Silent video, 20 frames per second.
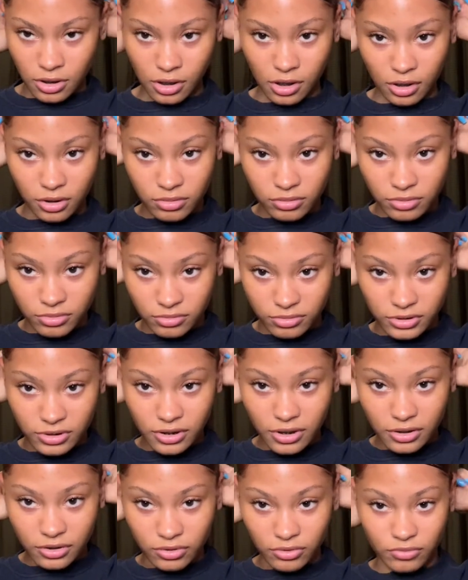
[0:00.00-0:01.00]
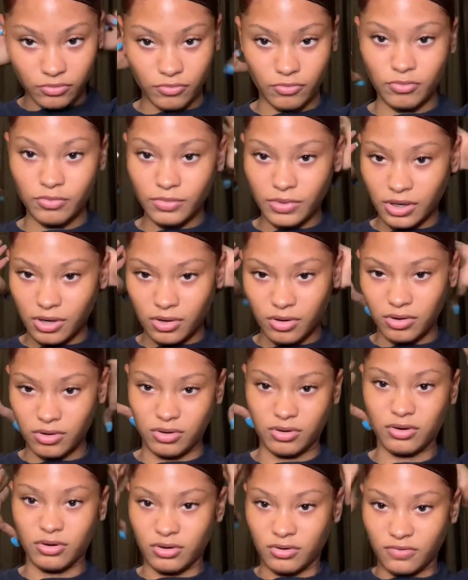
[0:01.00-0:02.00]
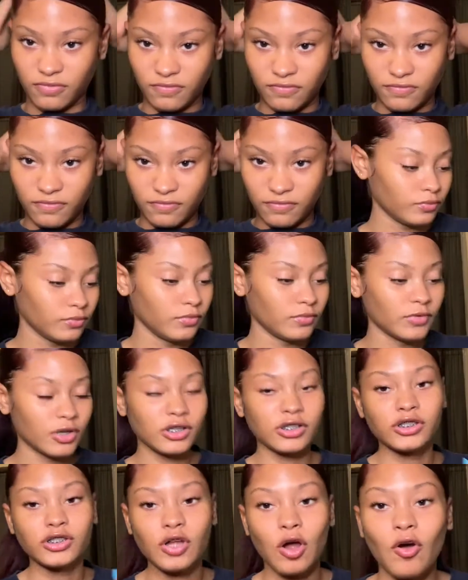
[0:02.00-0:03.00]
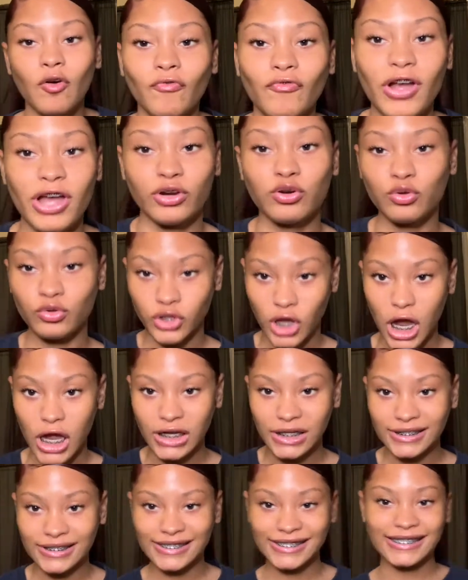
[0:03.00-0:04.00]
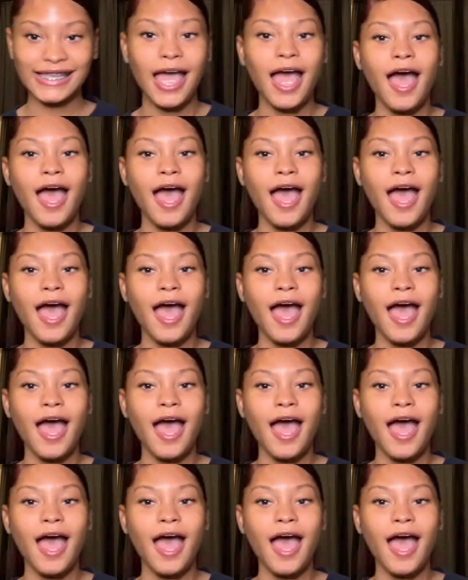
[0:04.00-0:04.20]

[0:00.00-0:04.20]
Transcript: I don't know, it's just kind of throwing me off. So, final thoughts.